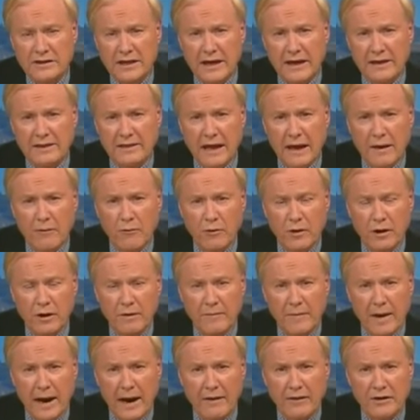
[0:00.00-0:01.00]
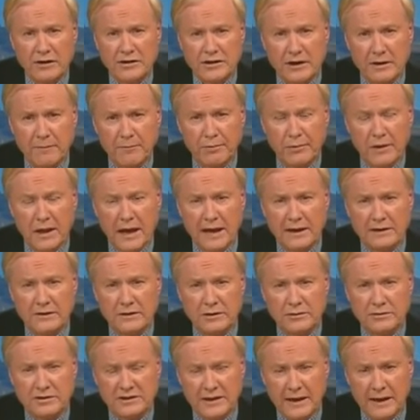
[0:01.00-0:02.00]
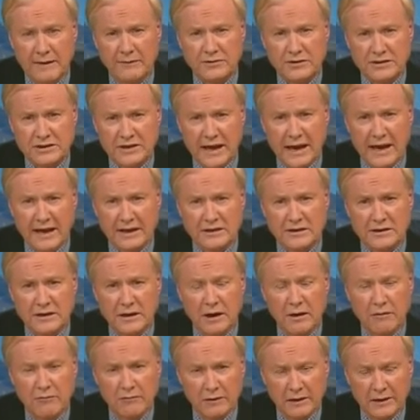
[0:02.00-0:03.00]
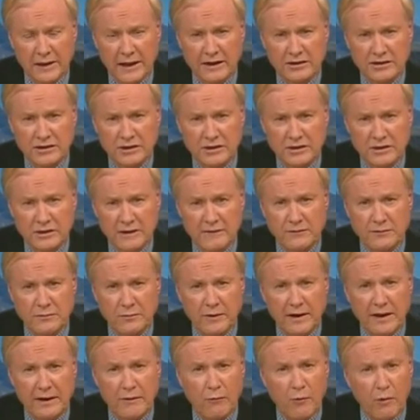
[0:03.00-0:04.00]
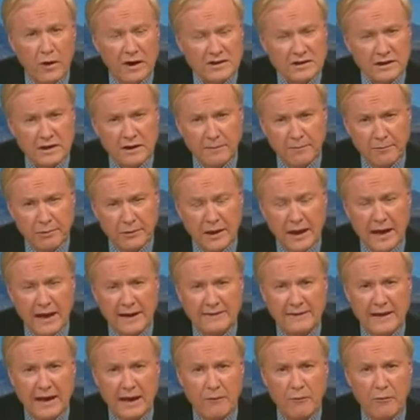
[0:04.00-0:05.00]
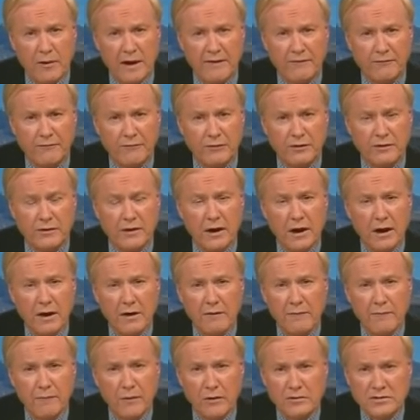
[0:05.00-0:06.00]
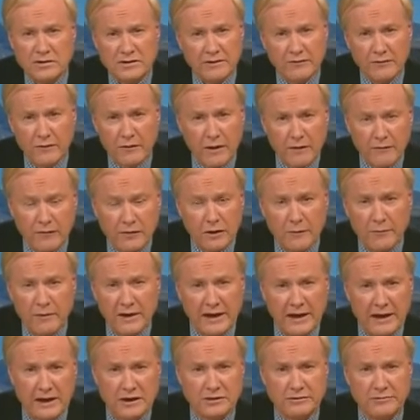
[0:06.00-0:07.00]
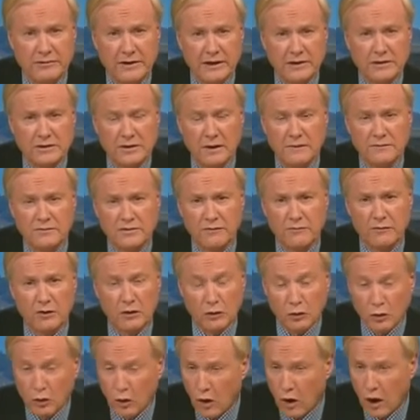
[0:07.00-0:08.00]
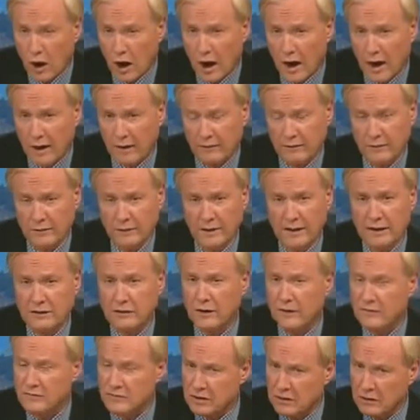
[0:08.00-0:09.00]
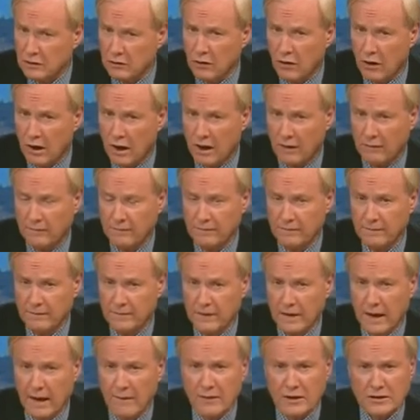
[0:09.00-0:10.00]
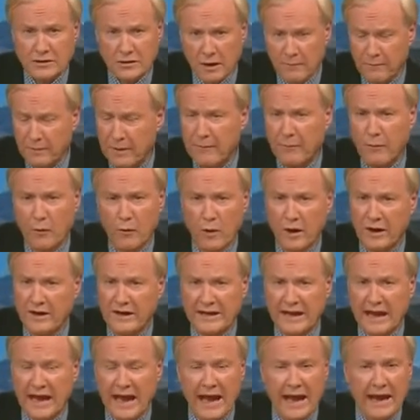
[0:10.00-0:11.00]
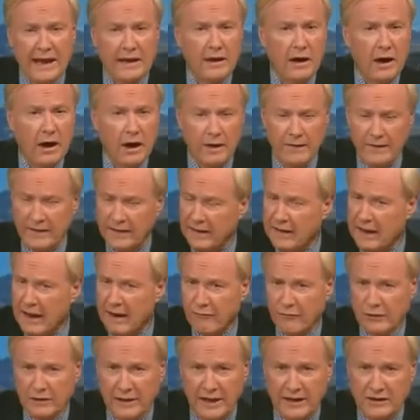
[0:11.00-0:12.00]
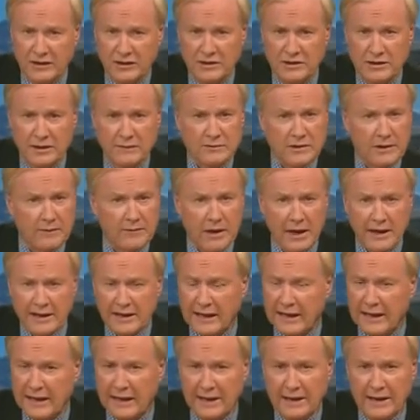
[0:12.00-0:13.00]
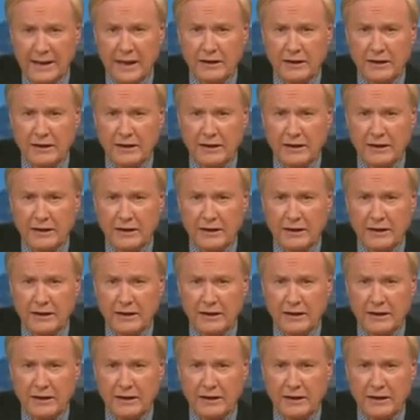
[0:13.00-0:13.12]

How do you take that word marriage and apply it to same-sex relationships when it wasn't applied that way for most of human history in terms of the law? In terms of the law. I'm not talking people weren't gay or they didn't have relationships.